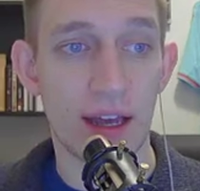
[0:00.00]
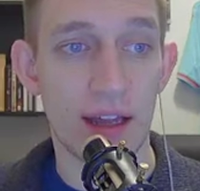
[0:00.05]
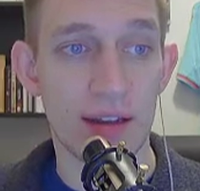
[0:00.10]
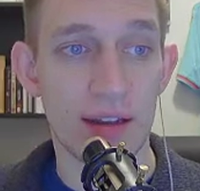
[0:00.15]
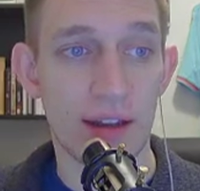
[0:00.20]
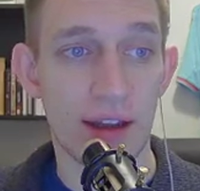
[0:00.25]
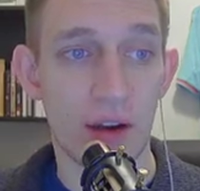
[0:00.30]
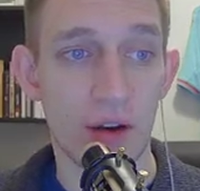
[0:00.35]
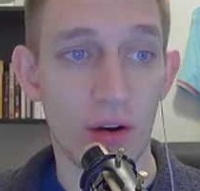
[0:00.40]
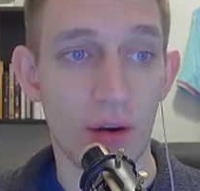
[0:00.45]

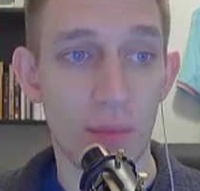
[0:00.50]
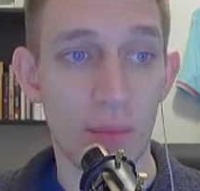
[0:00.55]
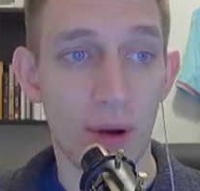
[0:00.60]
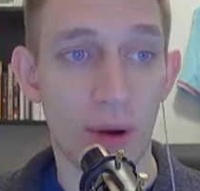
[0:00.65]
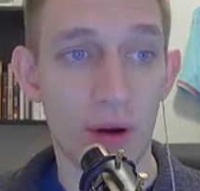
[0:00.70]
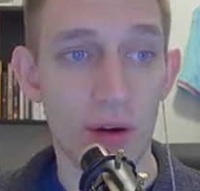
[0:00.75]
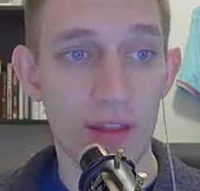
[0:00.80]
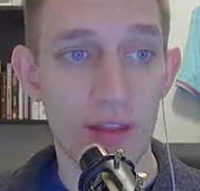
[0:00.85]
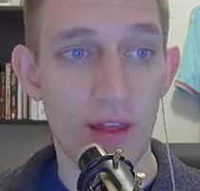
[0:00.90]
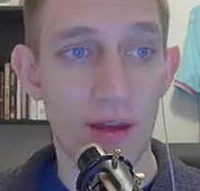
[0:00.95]
Now,
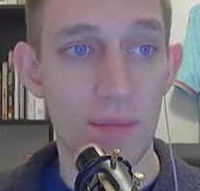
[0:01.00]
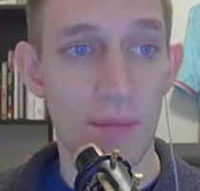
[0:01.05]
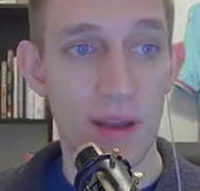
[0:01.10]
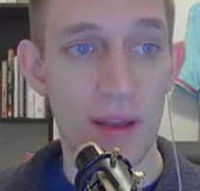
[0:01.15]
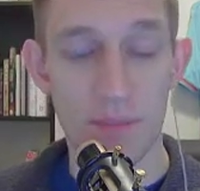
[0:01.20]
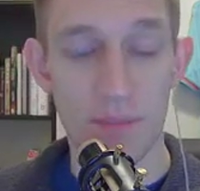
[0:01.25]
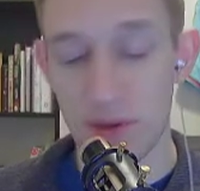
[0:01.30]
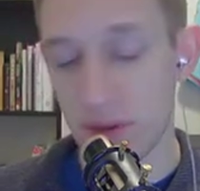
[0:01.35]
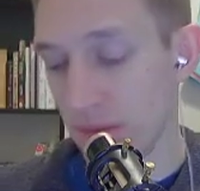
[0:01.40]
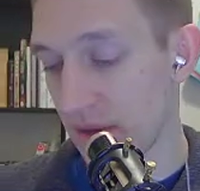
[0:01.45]
part of that
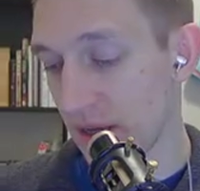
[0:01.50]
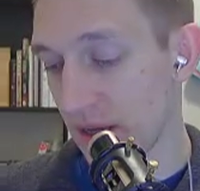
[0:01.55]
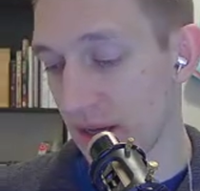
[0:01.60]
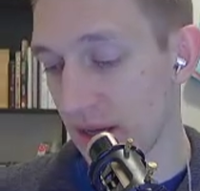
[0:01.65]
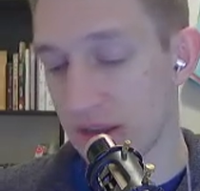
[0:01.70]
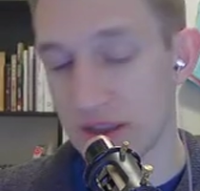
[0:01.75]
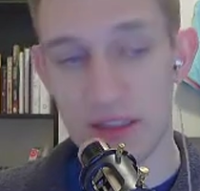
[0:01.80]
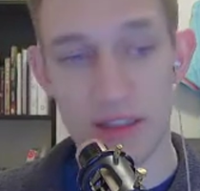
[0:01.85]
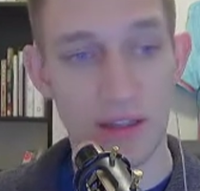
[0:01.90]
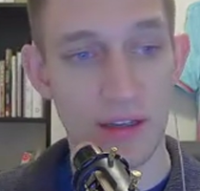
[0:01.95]
might be
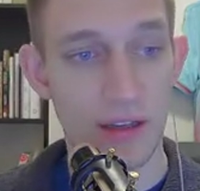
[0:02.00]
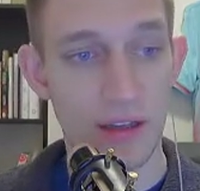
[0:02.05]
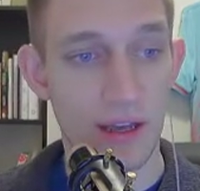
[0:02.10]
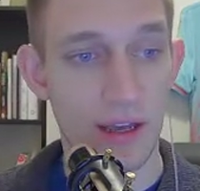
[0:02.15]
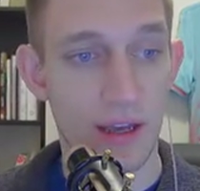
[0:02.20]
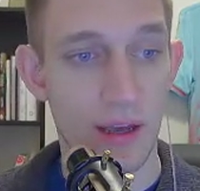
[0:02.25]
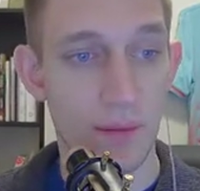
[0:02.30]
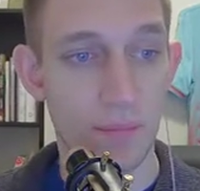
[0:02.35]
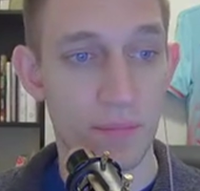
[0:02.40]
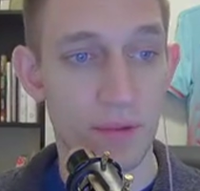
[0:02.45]
because
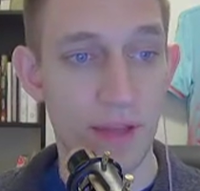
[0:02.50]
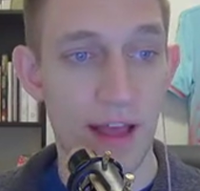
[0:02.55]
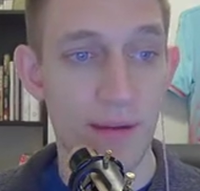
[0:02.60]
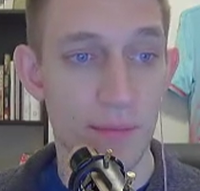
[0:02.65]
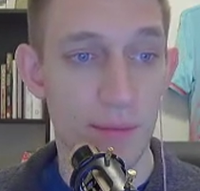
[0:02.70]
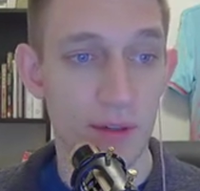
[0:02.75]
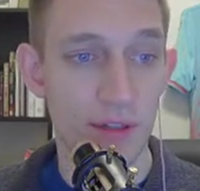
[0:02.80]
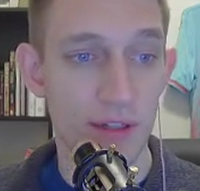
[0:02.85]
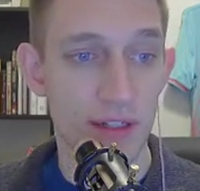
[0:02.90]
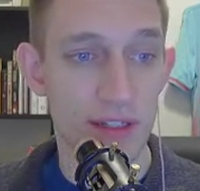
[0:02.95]

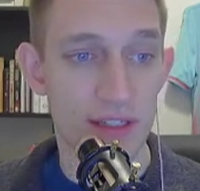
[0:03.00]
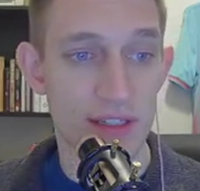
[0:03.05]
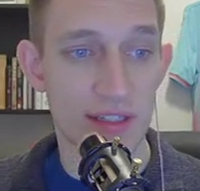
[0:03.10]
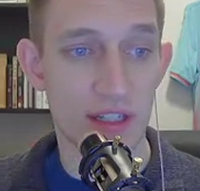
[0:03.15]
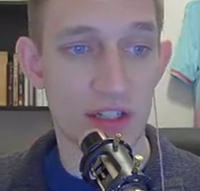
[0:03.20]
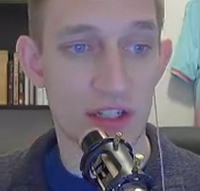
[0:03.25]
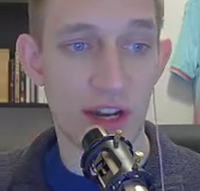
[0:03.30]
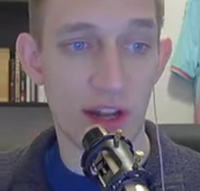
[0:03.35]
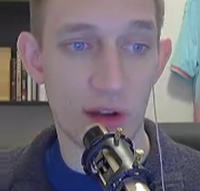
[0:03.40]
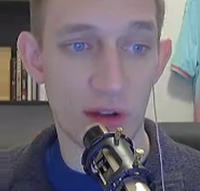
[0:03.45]
Blabber is
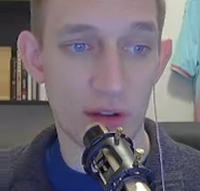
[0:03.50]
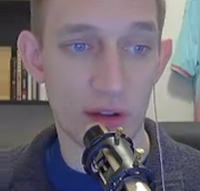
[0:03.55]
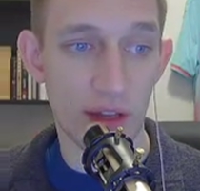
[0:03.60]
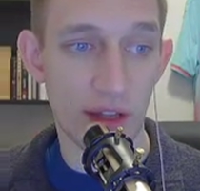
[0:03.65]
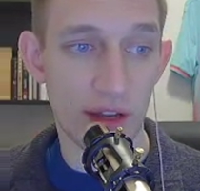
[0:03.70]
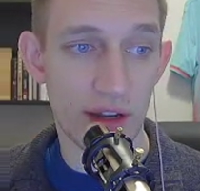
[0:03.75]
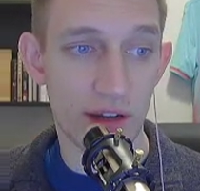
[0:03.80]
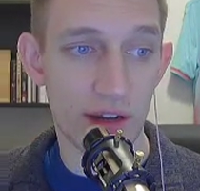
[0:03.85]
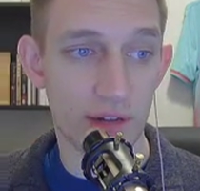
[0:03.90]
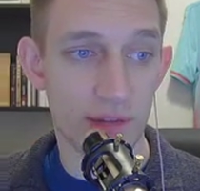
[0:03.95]
such an
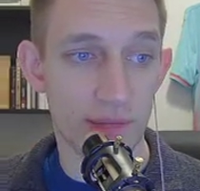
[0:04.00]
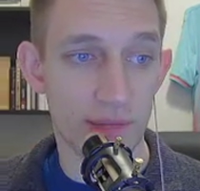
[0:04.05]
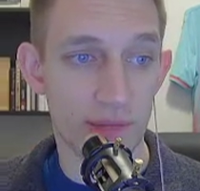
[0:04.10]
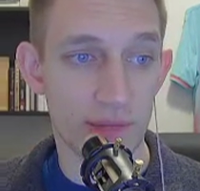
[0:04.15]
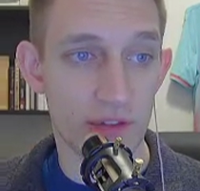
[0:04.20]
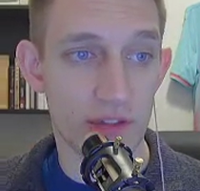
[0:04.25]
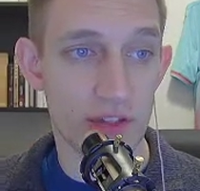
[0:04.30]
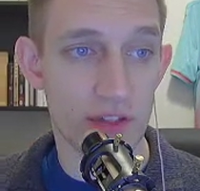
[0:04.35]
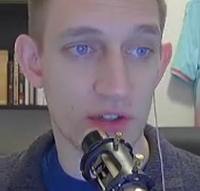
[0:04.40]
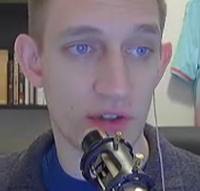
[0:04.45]
outlier.
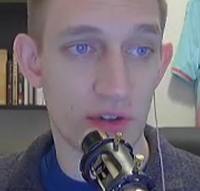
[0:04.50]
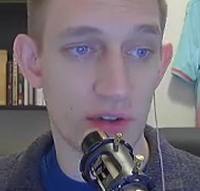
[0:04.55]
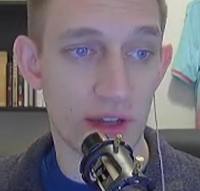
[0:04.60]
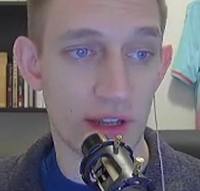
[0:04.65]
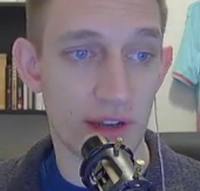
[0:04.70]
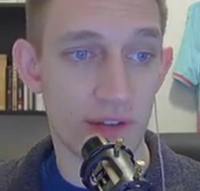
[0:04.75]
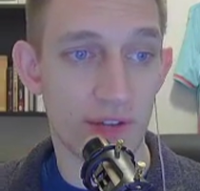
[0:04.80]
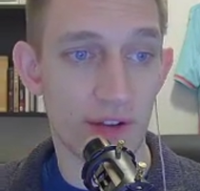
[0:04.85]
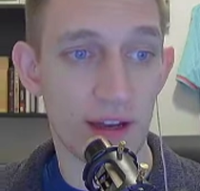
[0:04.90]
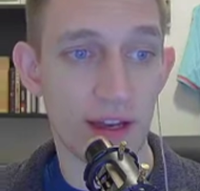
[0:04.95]
So
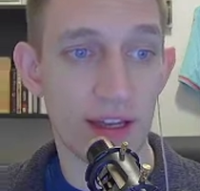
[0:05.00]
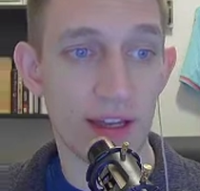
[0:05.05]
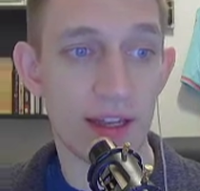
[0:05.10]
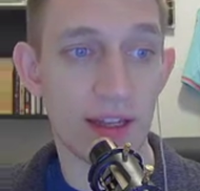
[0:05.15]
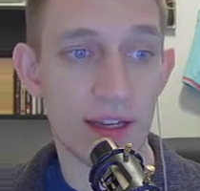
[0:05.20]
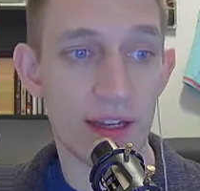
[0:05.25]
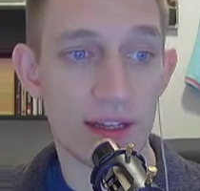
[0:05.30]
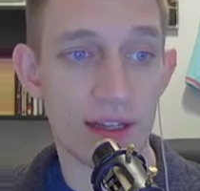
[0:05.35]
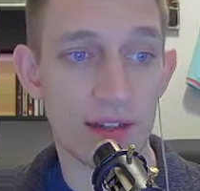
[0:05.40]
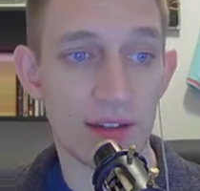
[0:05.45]
if
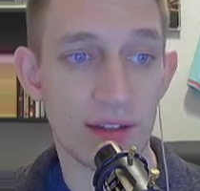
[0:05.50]
I